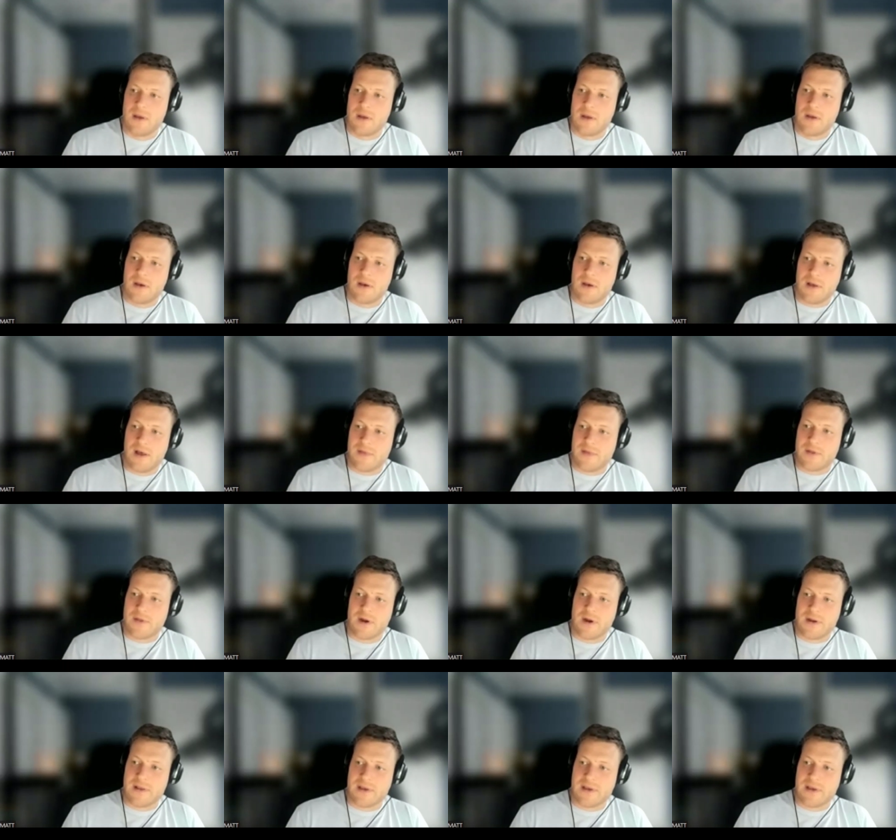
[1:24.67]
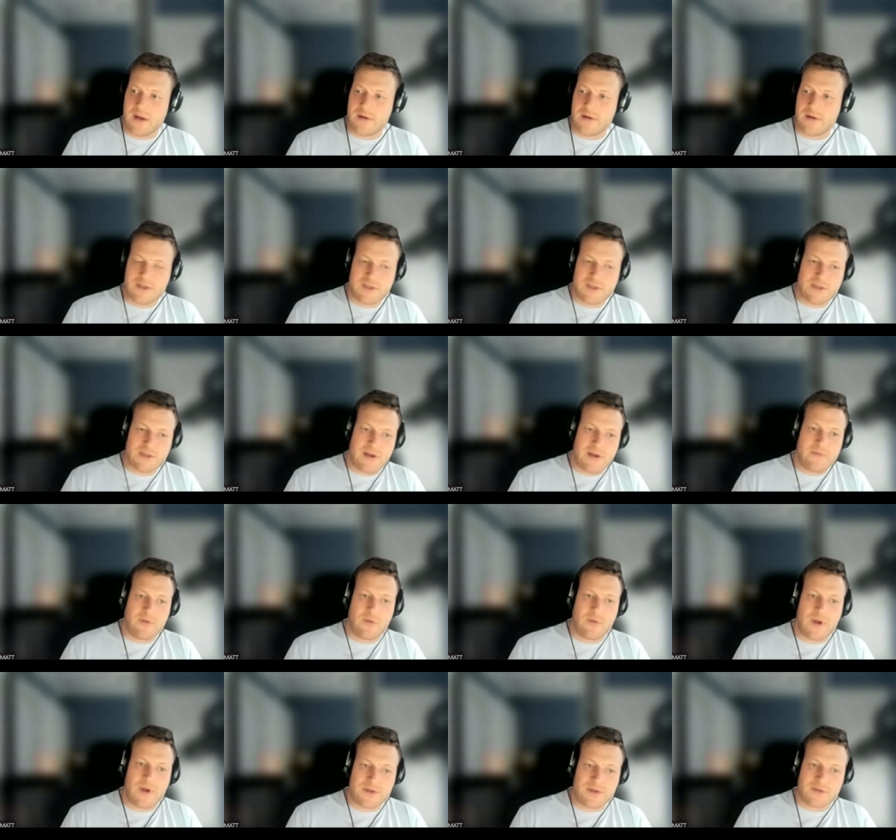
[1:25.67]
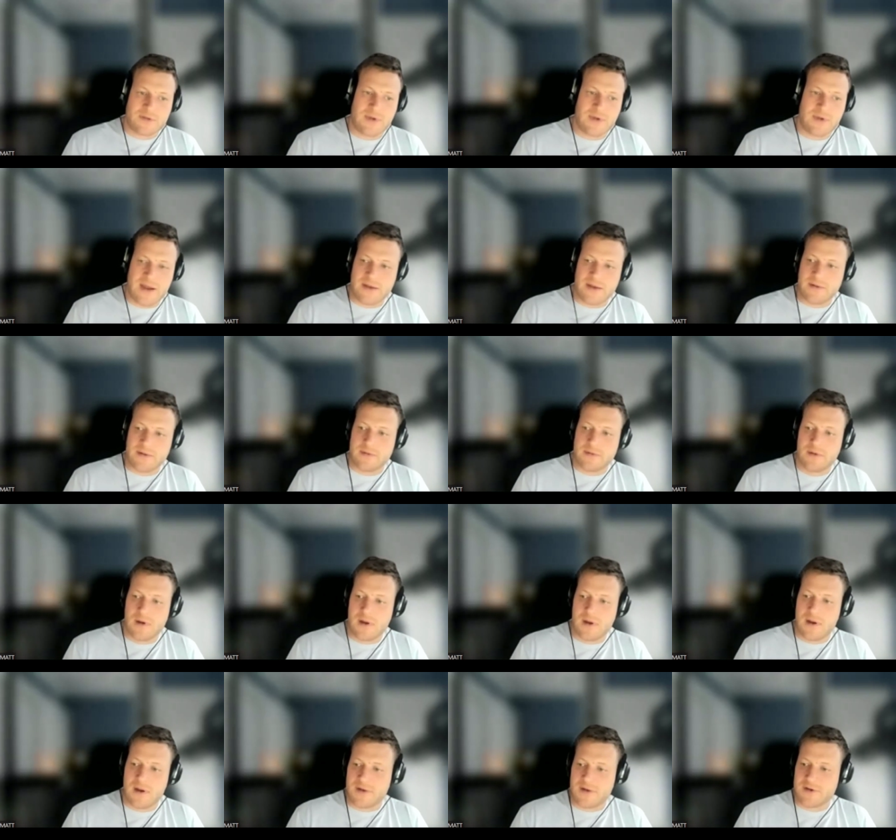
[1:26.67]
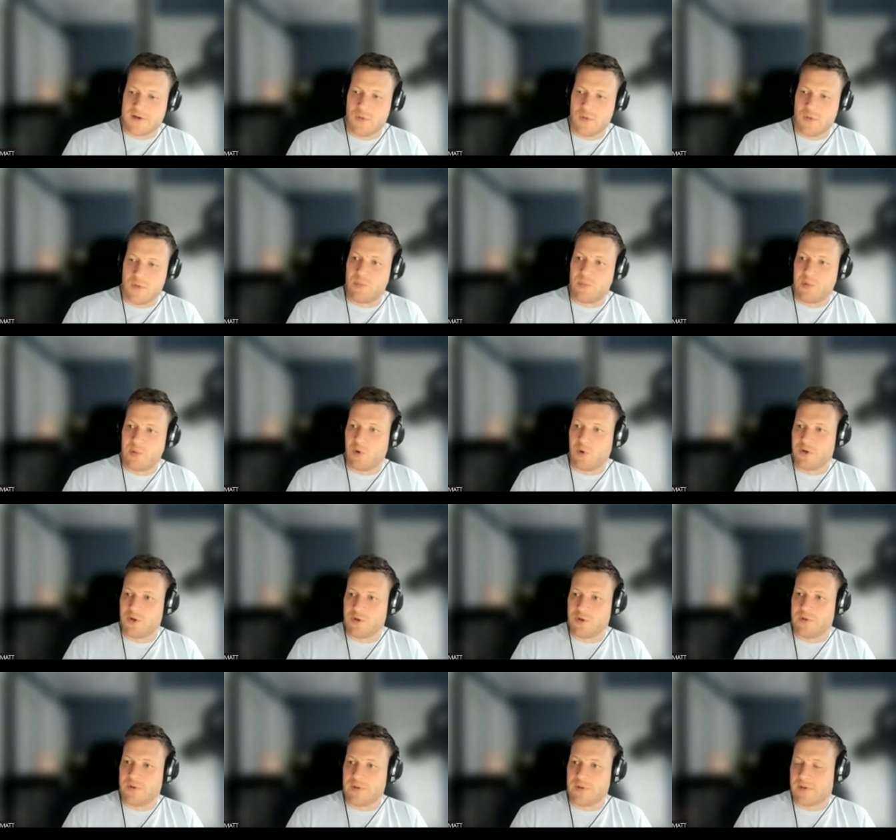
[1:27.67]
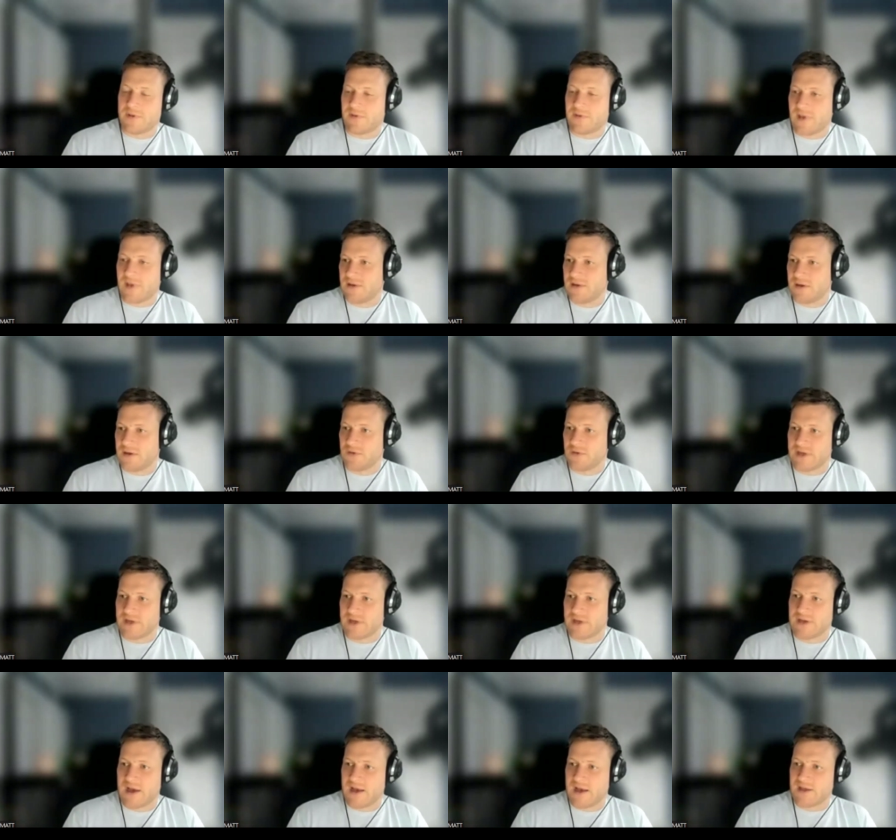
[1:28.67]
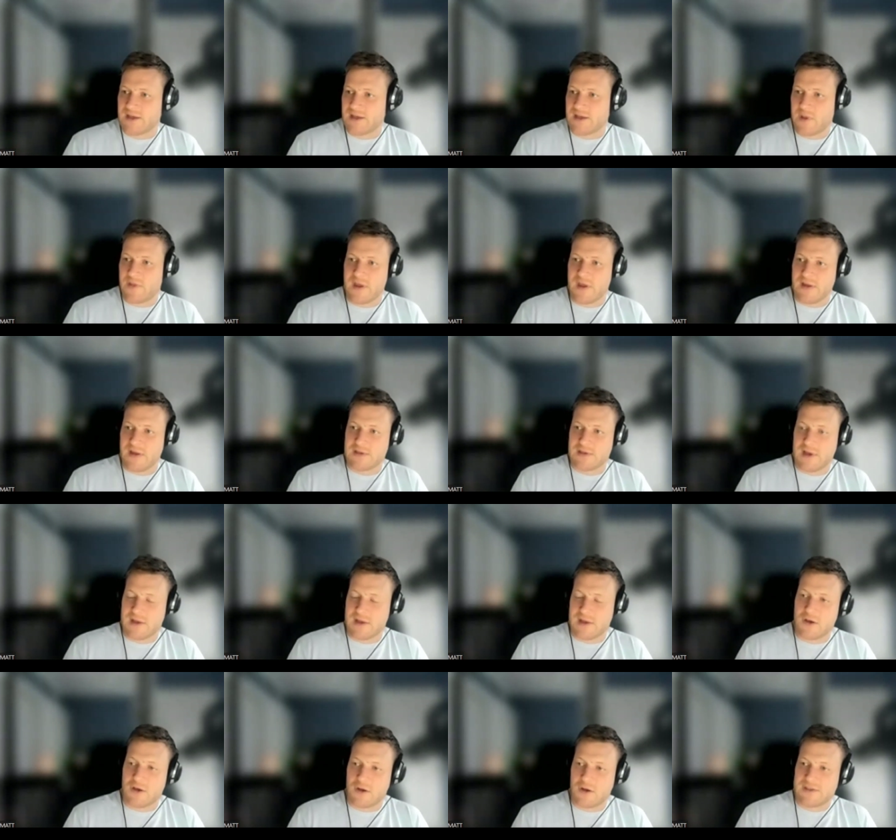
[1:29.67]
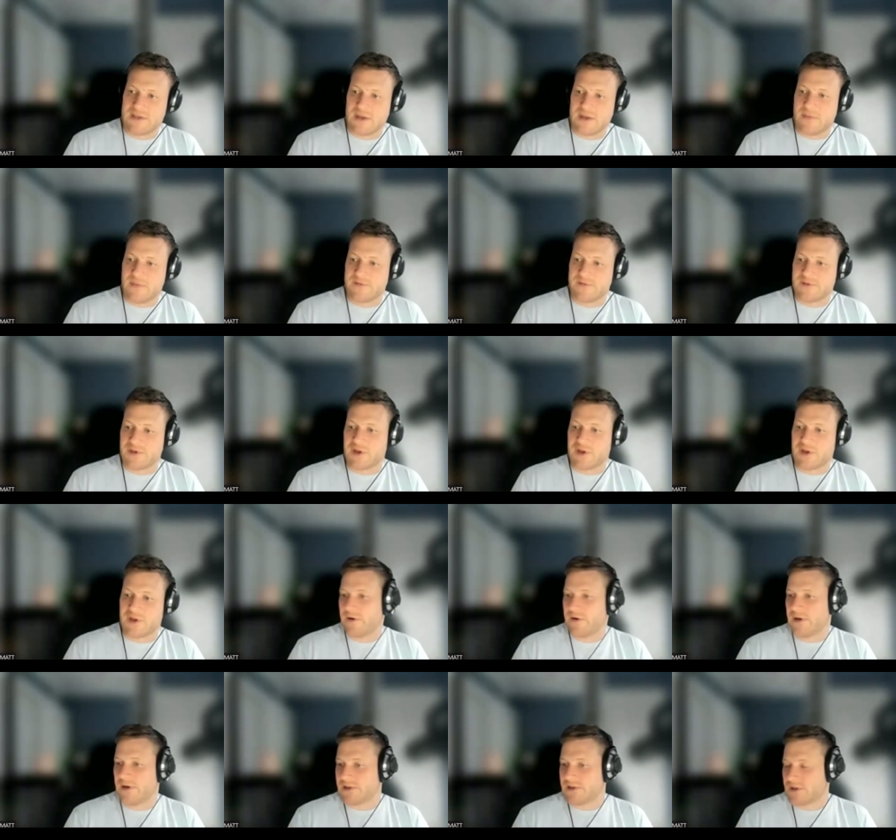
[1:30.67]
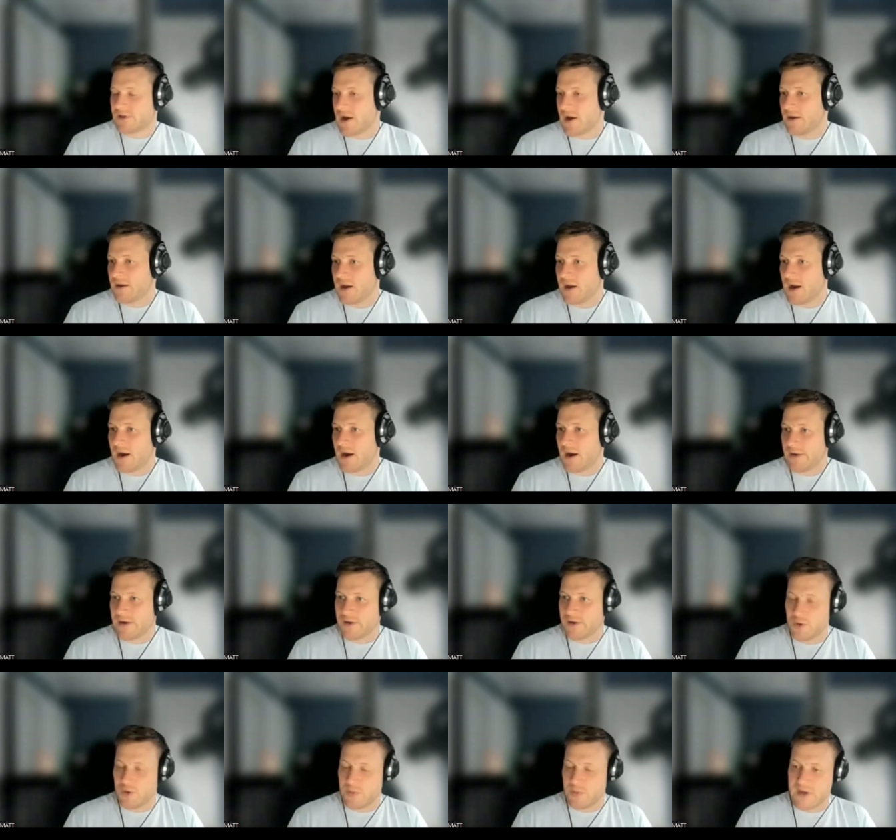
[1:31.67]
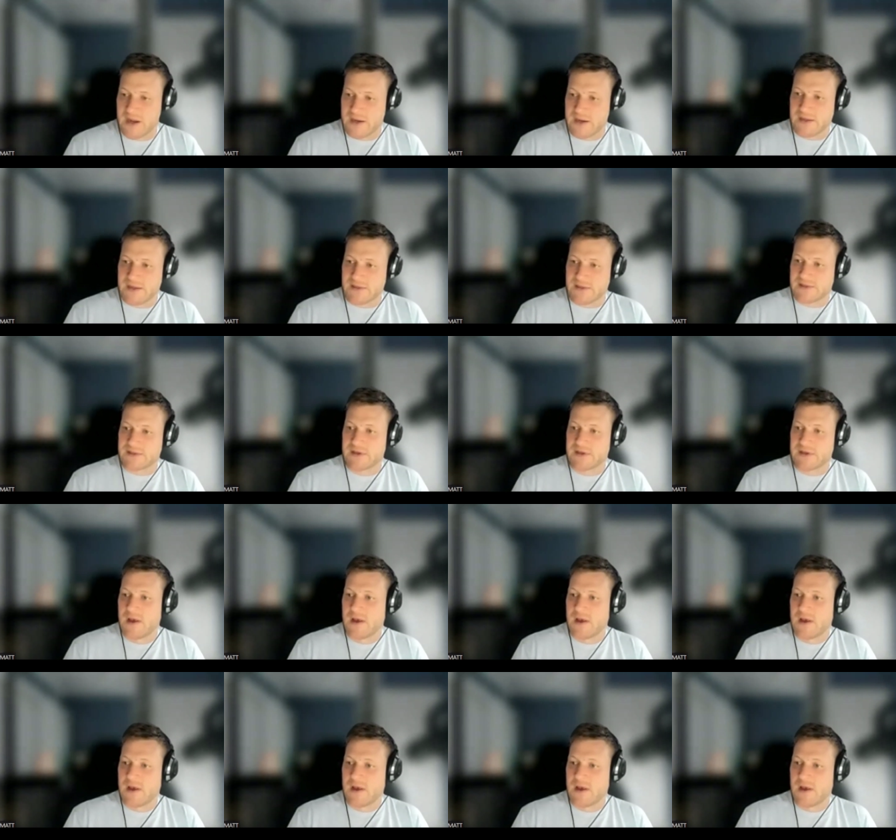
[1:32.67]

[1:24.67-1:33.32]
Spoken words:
that I'd encourage everyone to read. I don't want to bore you with the technical details, but things like the concept of security sidecar in Kubernetes,